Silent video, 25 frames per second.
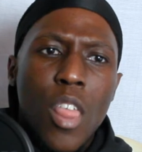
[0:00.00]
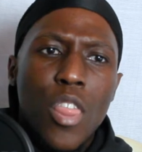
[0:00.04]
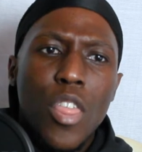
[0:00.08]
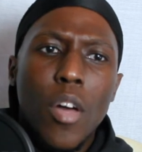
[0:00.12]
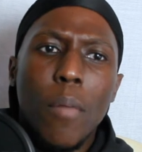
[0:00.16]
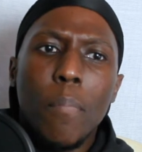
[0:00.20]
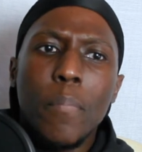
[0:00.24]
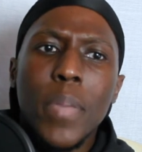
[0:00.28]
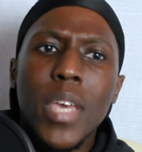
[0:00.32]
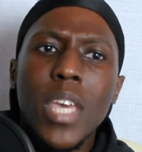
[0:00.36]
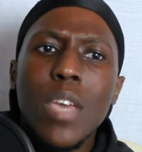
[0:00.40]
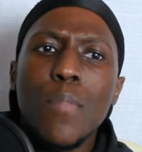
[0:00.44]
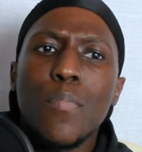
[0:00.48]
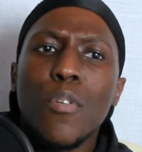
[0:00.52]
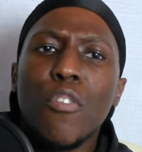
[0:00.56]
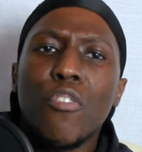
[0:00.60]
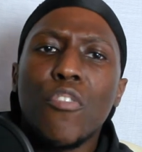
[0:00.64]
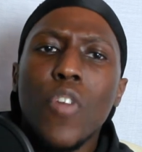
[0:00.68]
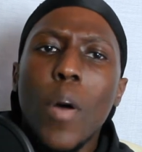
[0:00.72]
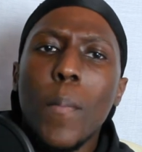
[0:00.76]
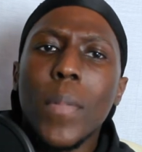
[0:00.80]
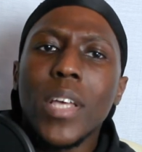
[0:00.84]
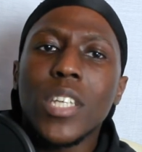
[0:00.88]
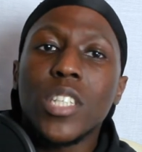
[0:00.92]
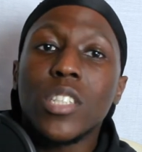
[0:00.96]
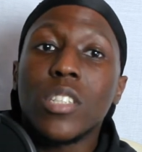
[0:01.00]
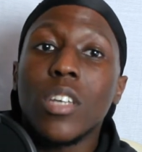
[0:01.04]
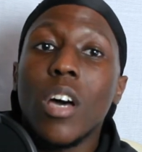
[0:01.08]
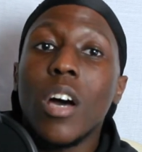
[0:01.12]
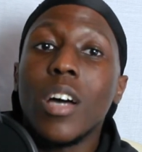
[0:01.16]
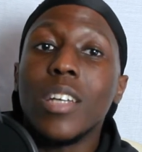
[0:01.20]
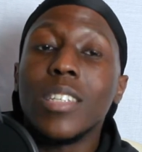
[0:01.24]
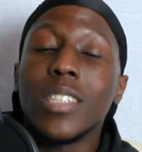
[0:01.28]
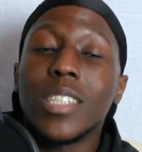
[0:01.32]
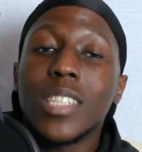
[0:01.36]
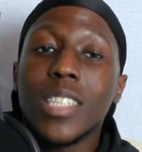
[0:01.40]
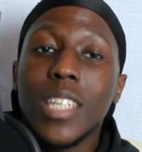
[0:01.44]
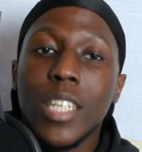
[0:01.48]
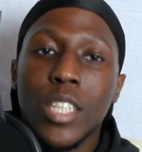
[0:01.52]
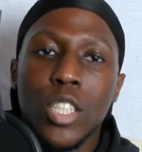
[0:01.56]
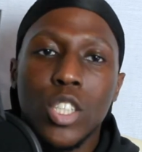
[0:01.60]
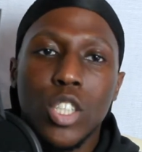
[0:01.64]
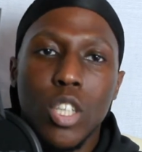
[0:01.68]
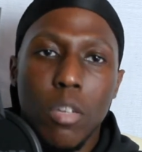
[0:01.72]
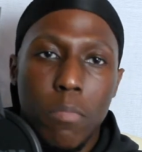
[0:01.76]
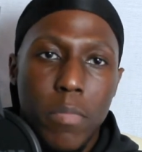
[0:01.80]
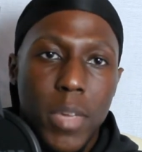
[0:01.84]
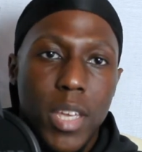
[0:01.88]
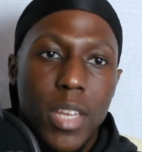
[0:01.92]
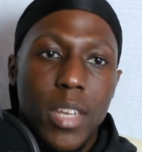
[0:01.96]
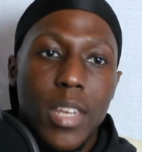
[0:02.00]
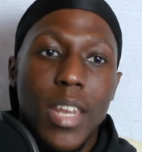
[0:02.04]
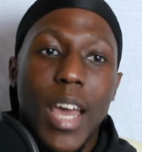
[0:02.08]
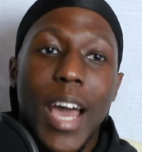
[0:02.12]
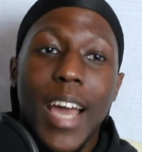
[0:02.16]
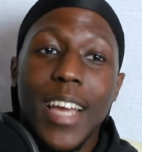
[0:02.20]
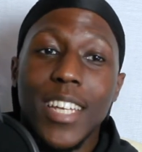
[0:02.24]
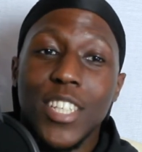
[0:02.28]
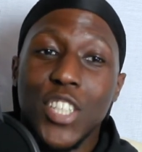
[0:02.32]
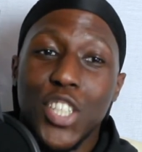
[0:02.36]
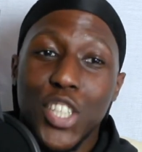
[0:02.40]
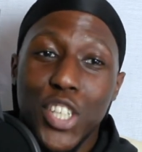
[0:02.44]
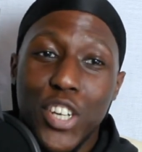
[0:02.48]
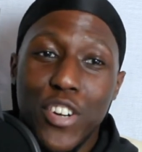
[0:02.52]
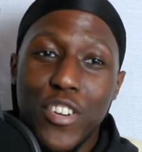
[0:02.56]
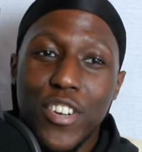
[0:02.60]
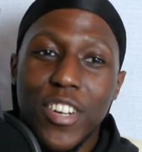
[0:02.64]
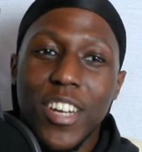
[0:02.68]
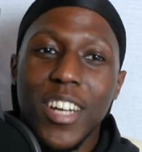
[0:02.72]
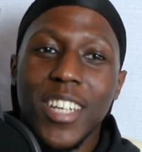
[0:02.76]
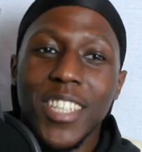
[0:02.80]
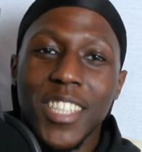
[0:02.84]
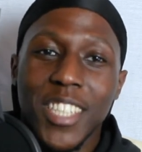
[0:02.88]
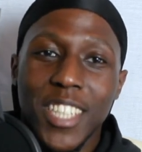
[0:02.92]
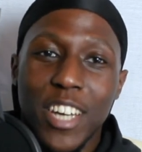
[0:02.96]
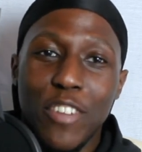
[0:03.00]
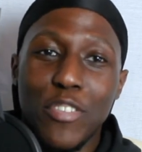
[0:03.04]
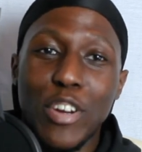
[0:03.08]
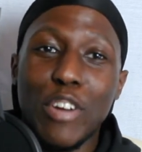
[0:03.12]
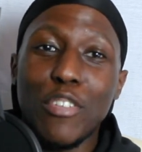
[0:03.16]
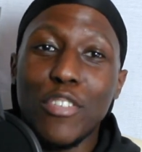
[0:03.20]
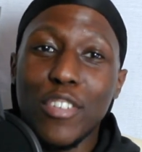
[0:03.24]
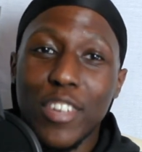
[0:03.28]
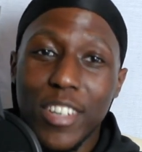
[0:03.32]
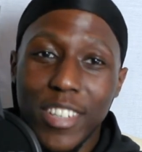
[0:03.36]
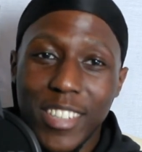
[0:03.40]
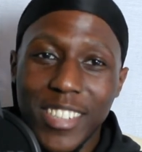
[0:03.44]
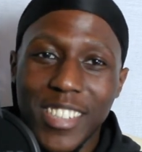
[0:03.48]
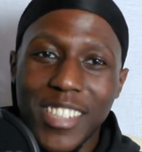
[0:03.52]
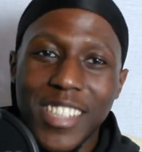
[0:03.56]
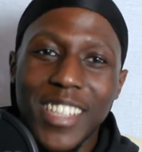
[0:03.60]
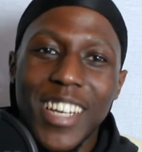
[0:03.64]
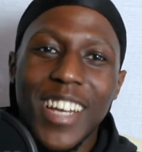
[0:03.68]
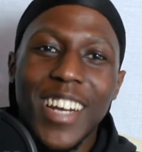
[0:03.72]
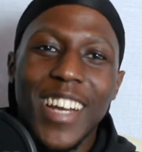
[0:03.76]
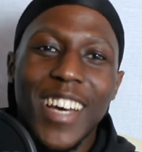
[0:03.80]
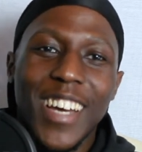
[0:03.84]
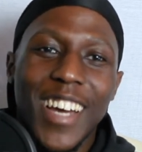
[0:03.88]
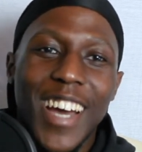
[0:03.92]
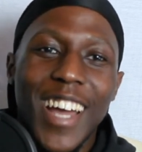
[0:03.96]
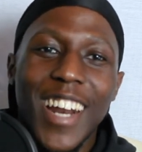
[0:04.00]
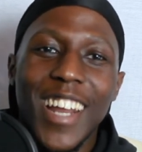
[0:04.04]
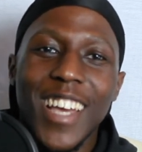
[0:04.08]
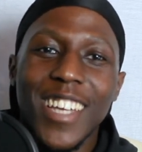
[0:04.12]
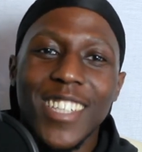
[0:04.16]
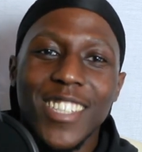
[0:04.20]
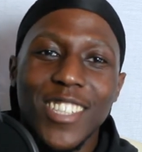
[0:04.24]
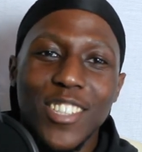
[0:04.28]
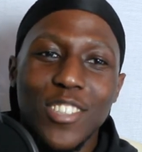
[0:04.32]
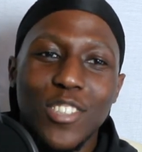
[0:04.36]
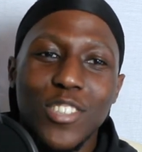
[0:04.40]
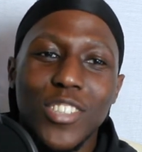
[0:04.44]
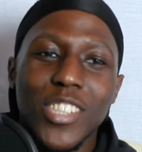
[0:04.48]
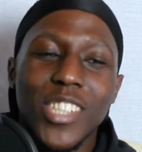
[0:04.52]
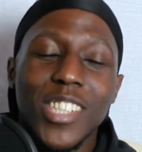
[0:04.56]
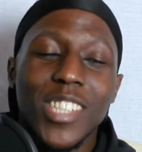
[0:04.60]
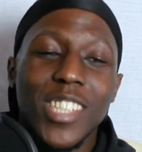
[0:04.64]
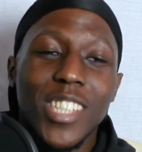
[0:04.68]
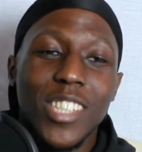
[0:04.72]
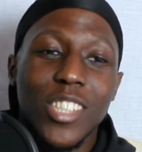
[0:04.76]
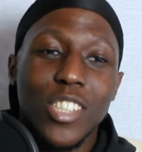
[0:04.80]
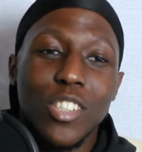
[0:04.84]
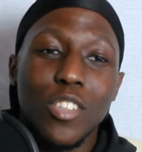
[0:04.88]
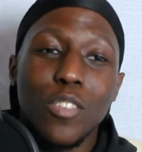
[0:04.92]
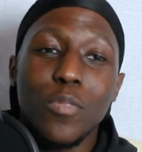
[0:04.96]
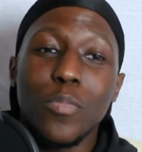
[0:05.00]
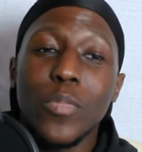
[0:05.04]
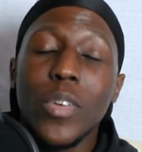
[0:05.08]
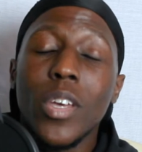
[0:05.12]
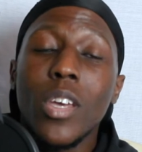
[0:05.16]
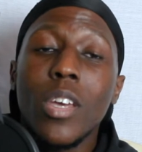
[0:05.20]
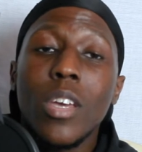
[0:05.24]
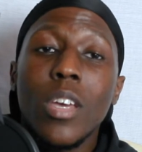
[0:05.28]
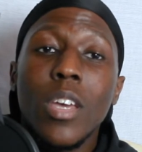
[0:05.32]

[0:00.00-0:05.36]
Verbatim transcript: the people from a certain system in Nigeria and South Africa, see I like I like the use of system,